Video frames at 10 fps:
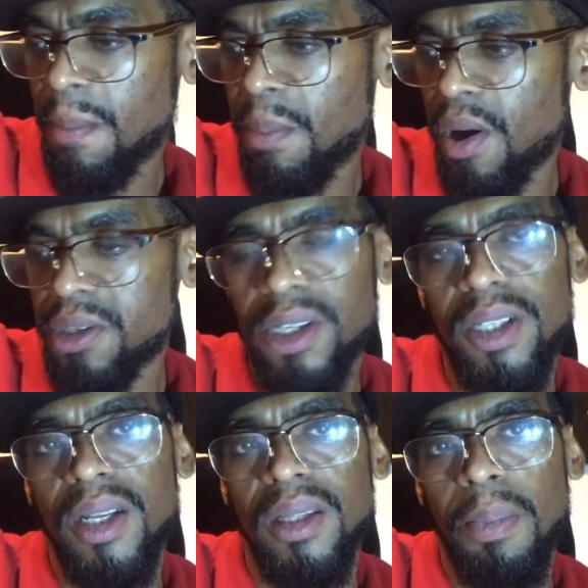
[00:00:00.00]

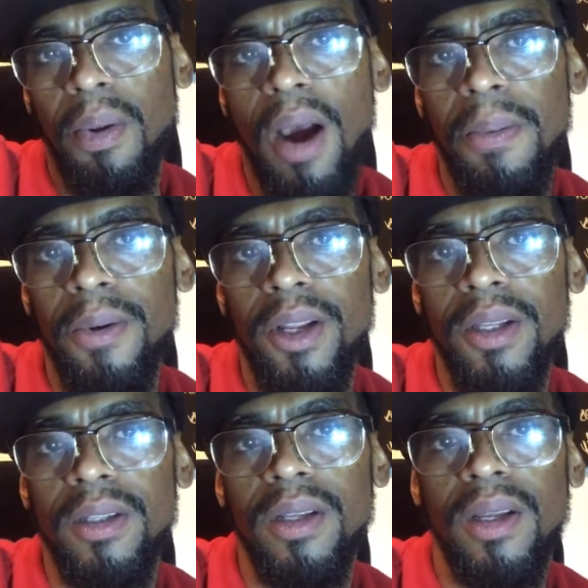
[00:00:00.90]
purchasing the
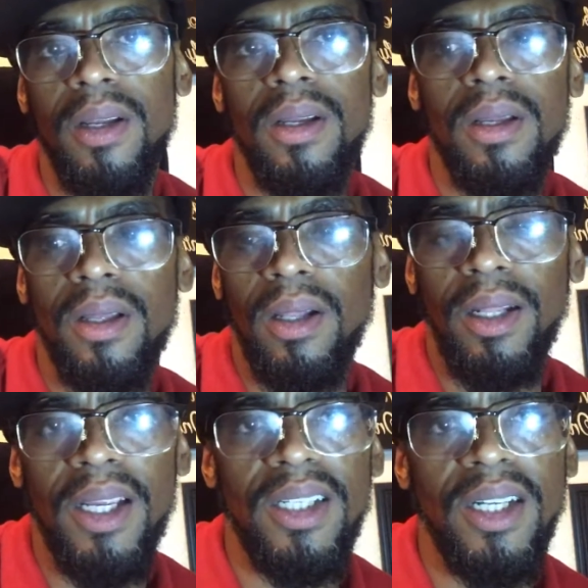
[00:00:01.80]
property,
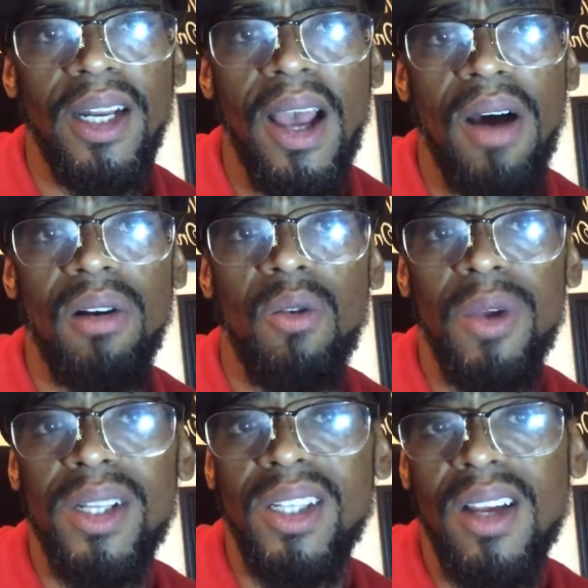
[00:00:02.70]
leasing it out or
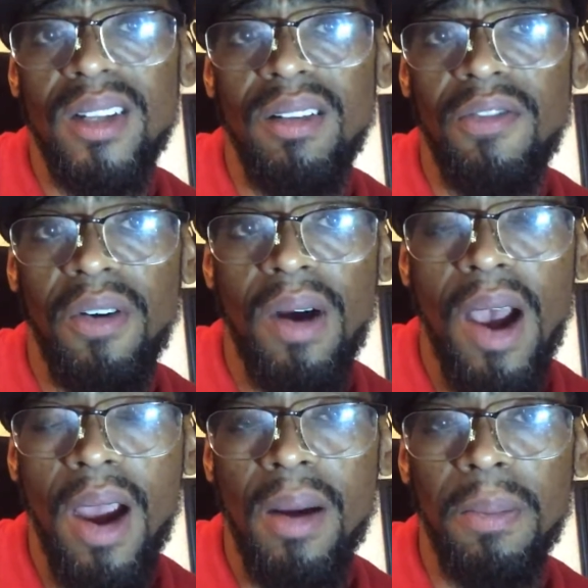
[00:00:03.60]
reselling it for a
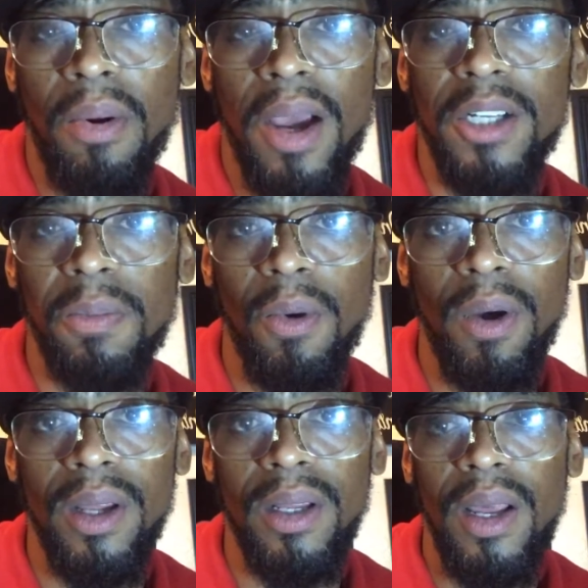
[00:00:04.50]
higher price
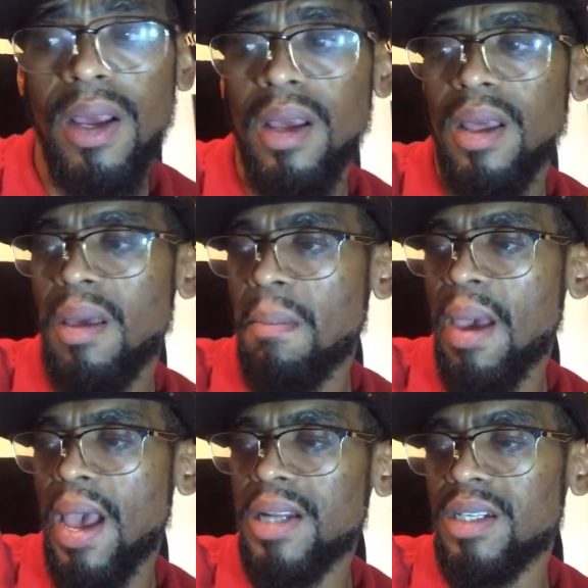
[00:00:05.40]
point,
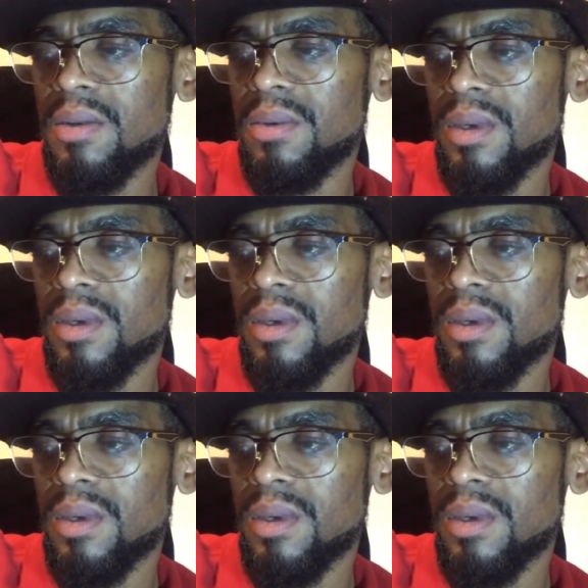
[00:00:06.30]
imagine